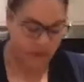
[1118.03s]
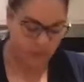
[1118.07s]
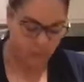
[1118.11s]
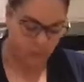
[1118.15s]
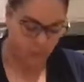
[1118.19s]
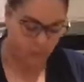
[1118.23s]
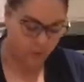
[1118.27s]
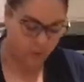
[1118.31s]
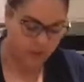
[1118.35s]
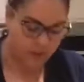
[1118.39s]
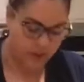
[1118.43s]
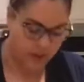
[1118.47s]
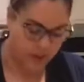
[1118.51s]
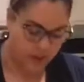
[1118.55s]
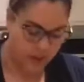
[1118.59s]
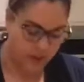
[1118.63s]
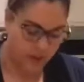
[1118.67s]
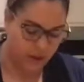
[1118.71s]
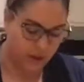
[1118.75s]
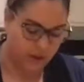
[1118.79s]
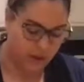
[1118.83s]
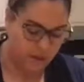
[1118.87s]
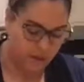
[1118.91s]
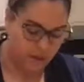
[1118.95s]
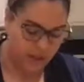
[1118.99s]
The more of it you
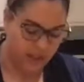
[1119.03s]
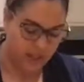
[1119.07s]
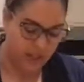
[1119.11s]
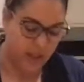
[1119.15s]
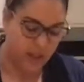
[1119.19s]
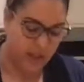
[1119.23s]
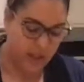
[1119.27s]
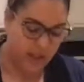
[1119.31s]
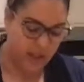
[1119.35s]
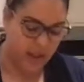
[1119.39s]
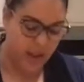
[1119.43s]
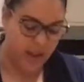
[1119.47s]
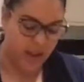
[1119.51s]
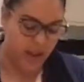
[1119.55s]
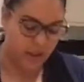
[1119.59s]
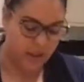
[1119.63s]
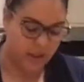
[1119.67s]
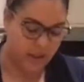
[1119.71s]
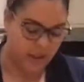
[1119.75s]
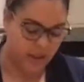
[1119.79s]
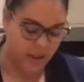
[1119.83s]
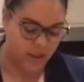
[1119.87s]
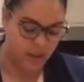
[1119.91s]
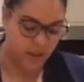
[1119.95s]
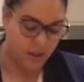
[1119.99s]
do, the better you get.
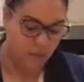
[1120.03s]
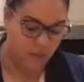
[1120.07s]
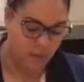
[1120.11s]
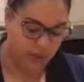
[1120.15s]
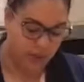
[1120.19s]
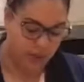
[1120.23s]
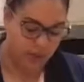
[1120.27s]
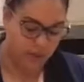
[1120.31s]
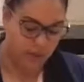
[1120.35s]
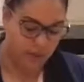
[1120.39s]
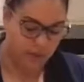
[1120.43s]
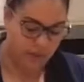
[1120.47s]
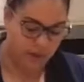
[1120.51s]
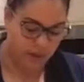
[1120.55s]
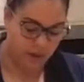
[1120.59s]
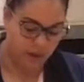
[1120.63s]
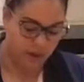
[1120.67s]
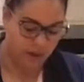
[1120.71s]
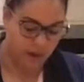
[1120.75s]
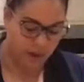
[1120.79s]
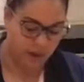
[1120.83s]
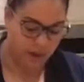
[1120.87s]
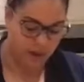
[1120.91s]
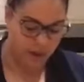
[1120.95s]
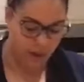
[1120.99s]
You get to know what you do and
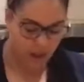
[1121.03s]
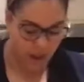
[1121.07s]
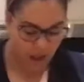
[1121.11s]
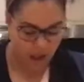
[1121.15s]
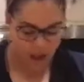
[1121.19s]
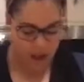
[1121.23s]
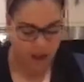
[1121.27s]
don't like.